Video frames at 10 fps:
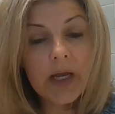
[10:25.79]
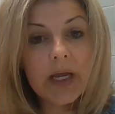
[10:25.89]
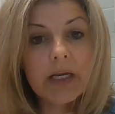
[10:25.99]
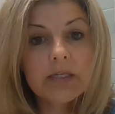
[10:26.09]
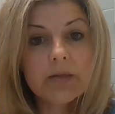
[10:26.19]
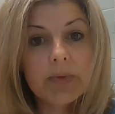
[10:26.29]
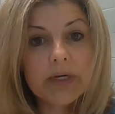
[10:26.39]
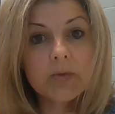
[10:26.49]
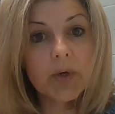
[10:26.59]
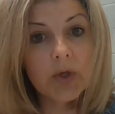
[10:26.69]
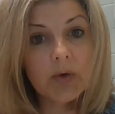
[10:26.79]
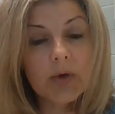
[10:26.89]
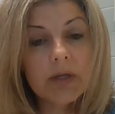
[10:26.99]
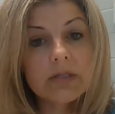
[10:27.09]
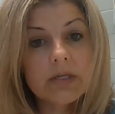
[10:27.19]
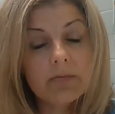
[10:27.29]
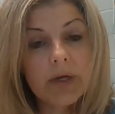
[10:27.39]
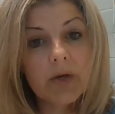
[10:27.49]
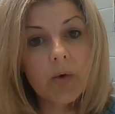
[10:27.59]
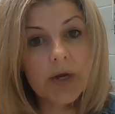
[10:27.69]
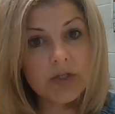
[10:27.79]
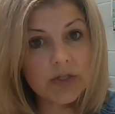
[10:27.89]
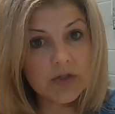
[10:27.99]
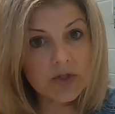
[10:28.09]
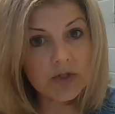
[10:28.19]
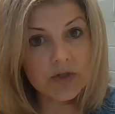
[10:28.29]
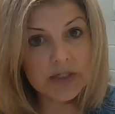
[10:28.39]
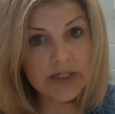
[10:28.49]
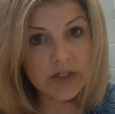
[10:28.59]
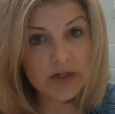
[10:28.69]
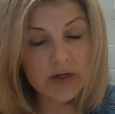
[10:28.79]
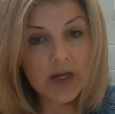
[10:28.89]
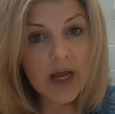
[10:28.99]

It is a place where you can submit questions to your teacher